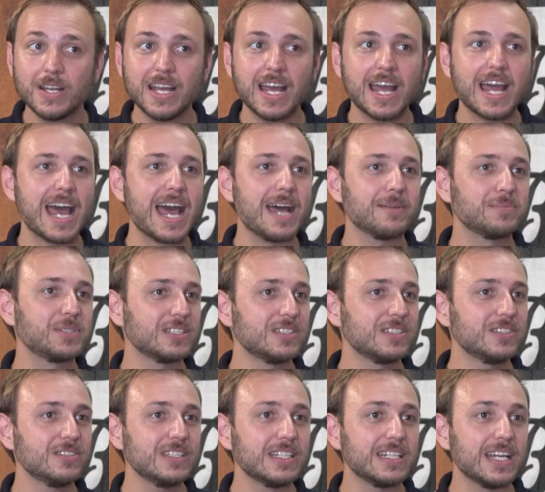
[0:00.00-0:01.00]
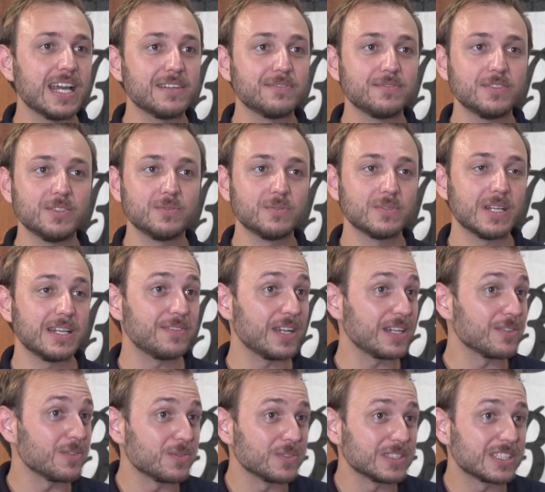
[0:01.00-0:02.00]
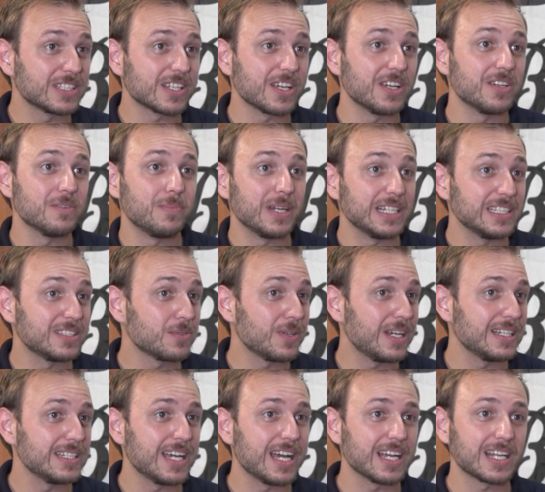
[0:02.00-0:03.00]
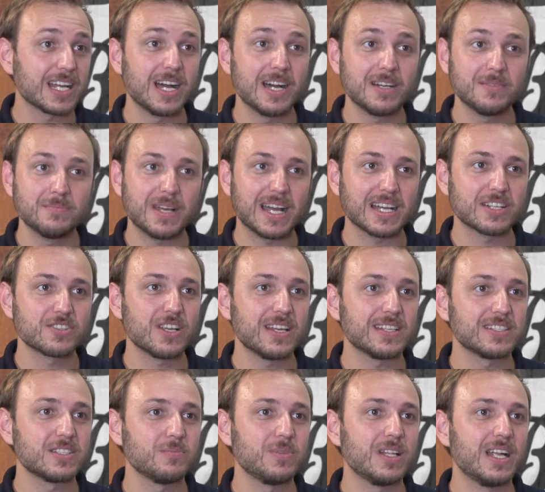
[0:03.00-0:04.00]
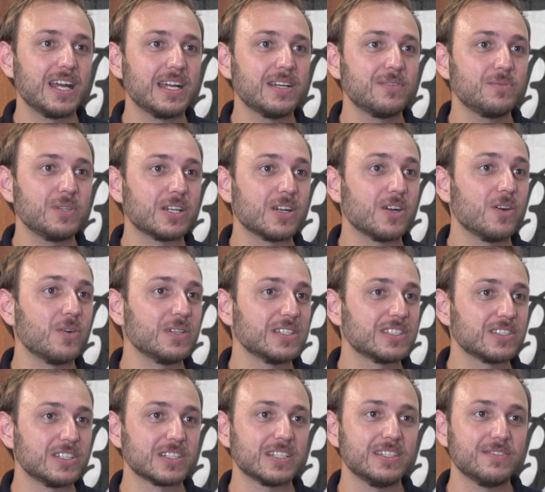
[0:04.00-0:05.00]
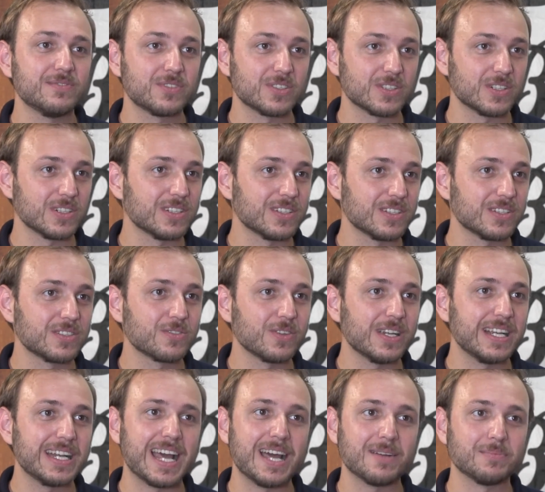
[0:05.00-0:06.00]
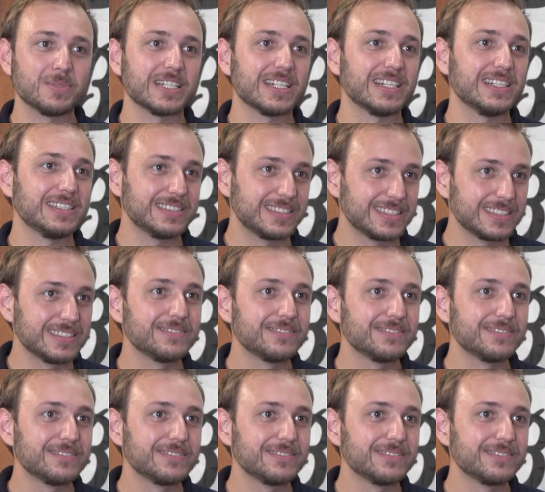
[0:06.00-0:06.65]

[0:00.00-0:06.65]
yeah, absolutely. If you if anyone wants to go to bitesquad.com backslash mm-hmm. supply, we are always looking for great applicants.